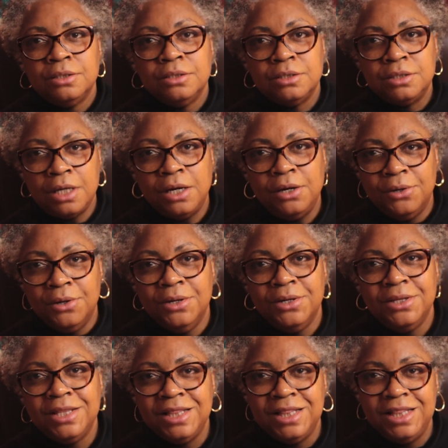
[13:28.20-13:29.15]

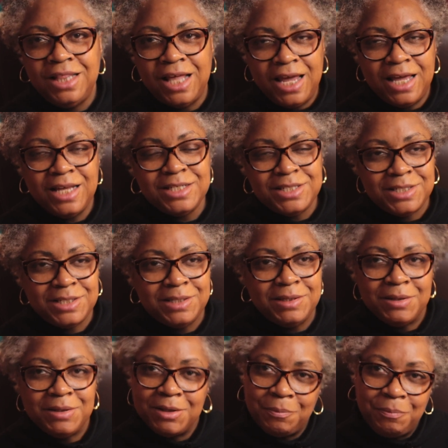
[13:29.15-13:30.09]
So that's
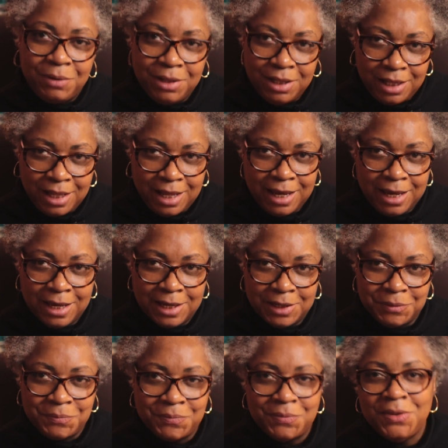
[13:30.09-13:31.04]
the
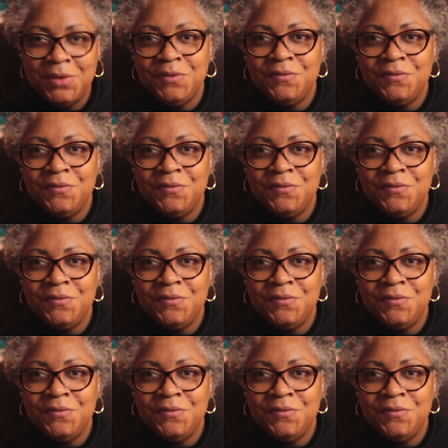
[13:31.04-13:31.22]
plan